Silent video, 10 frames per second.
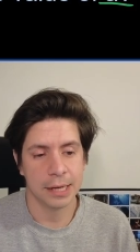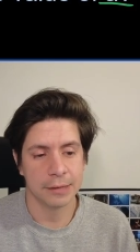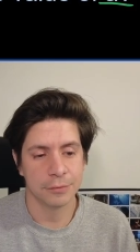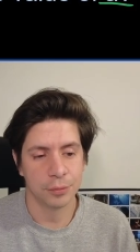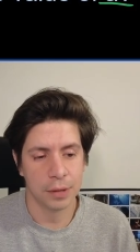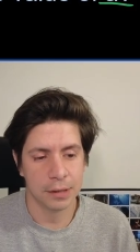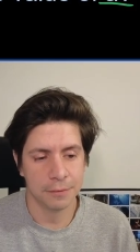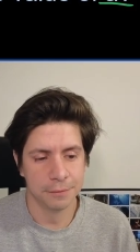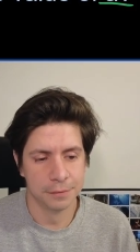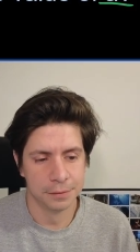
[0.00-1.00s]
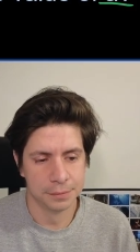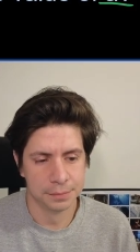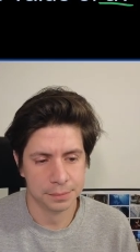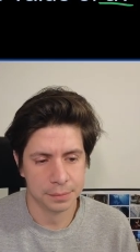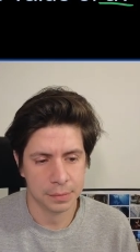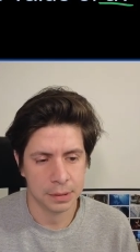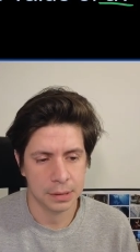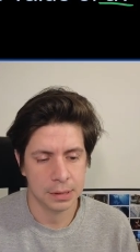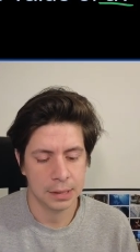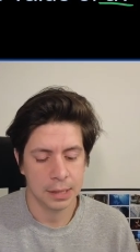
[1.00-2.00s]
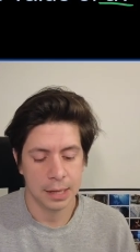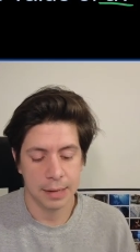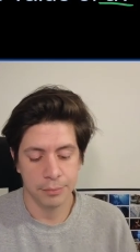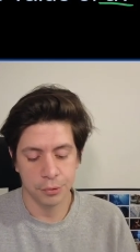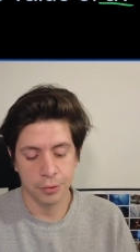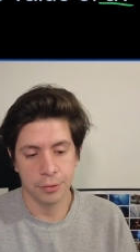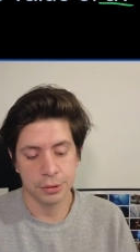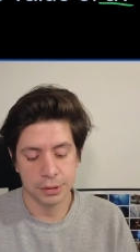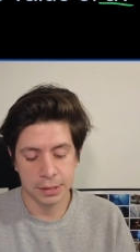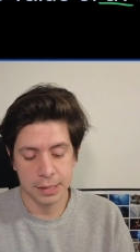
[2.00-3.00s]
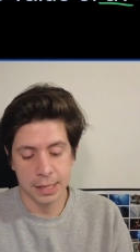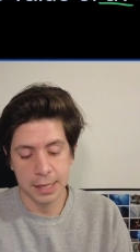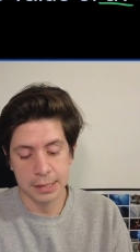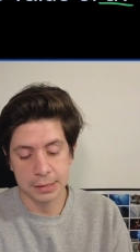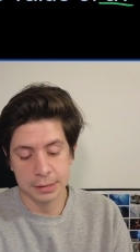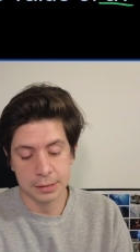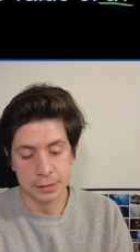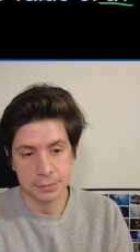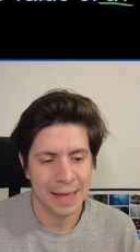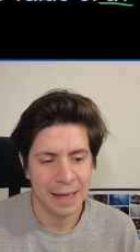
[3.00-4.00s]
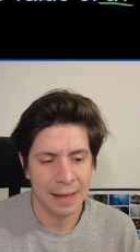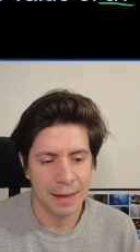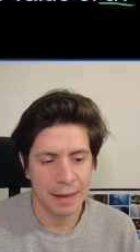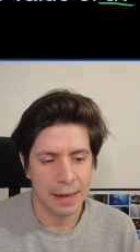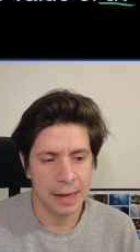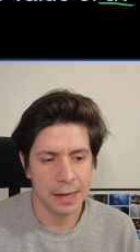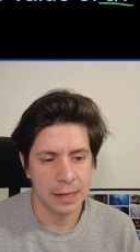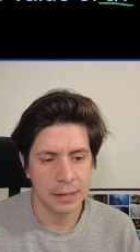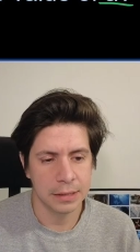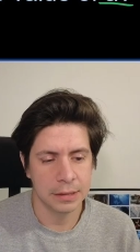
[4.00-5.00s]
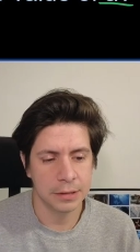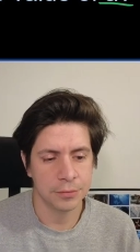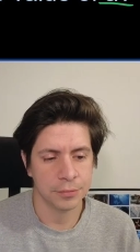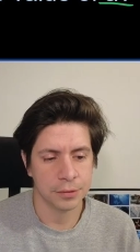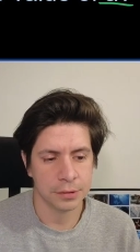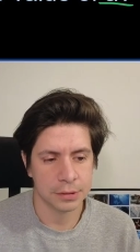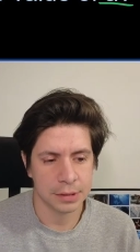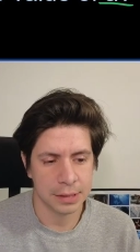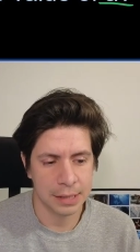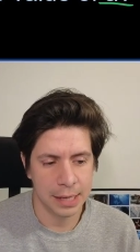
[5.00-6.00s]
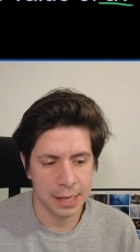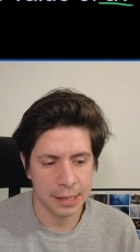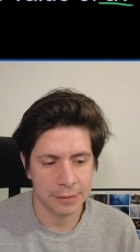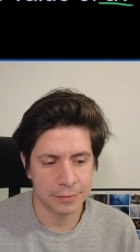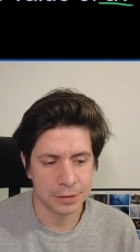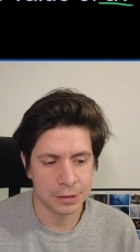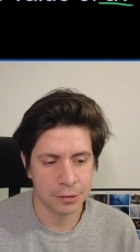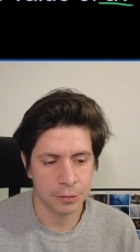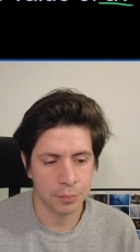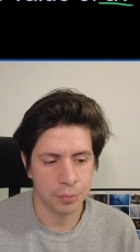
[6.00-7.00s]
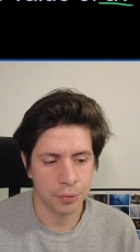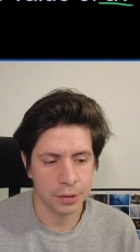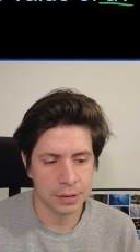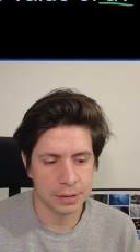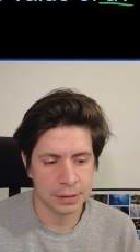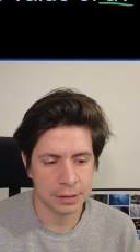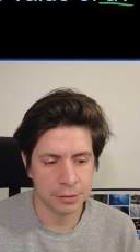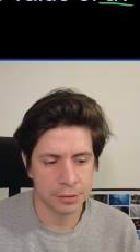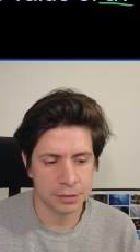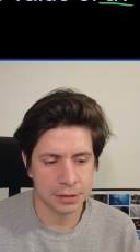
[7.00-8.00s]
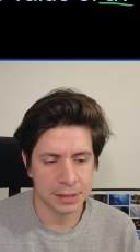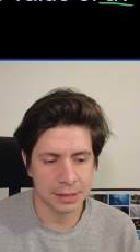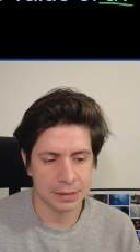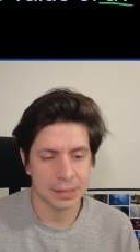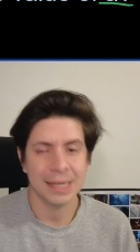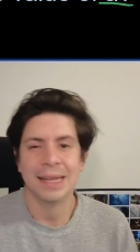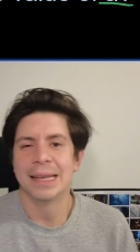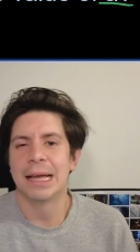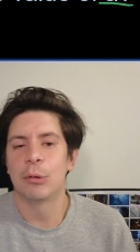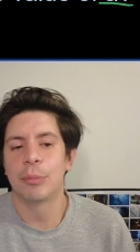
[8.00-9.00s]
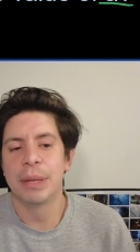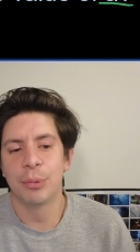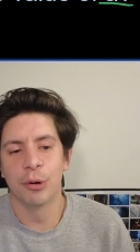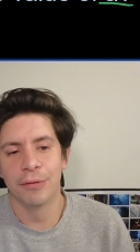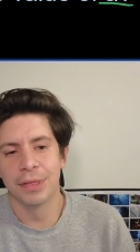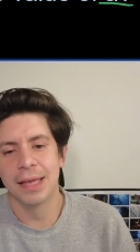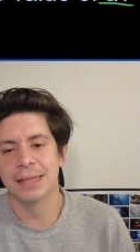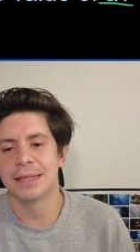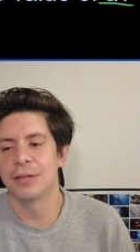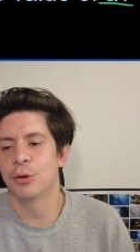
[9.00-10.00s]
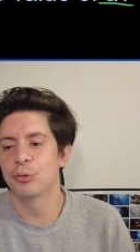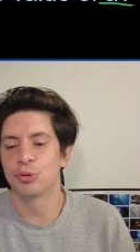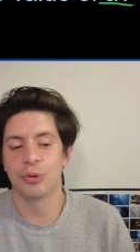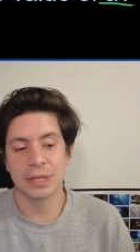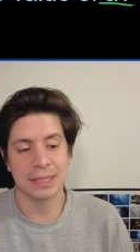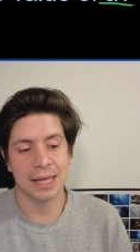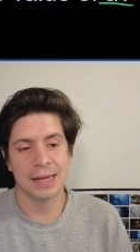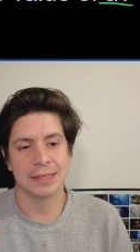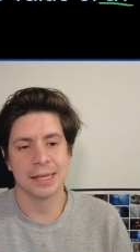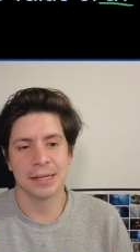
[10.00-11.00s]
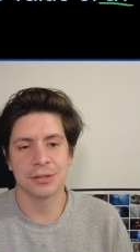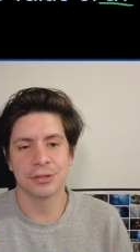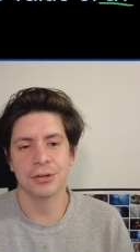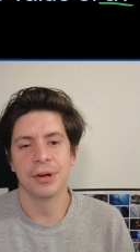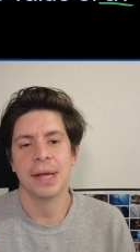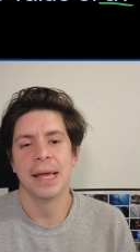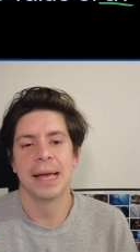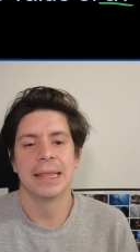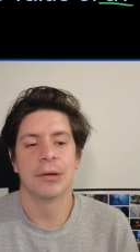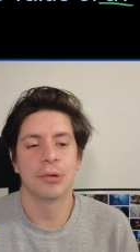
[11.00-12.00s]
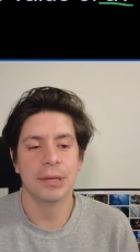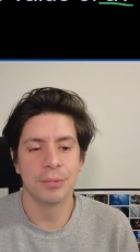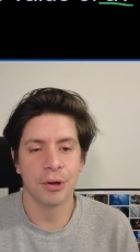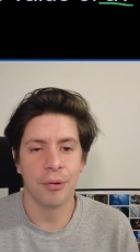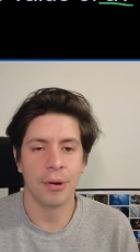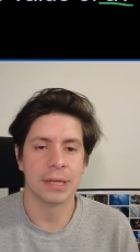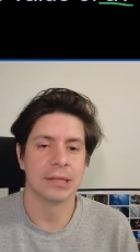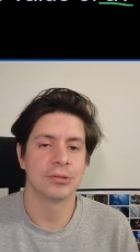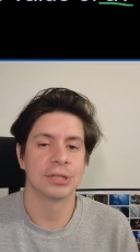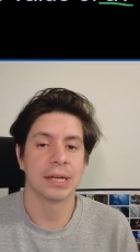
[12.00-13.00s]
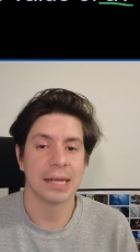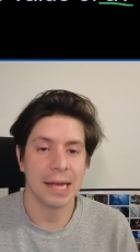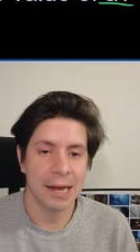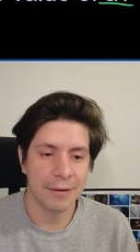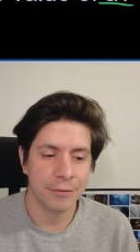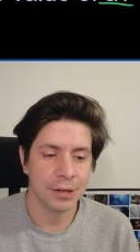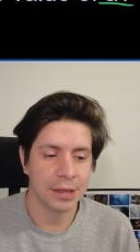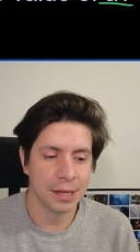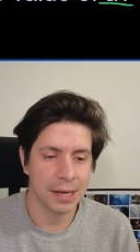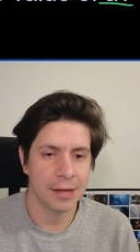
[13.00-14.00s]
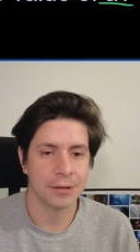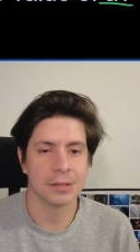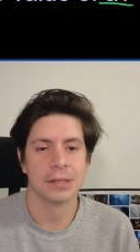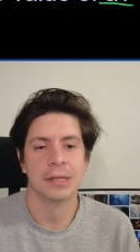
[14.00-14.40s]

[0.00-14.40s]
12, I'm going to get a equals negative 0.06. Now, where people overthink is they don't trust that as an answer, and they'll keep going and they'll check everything out.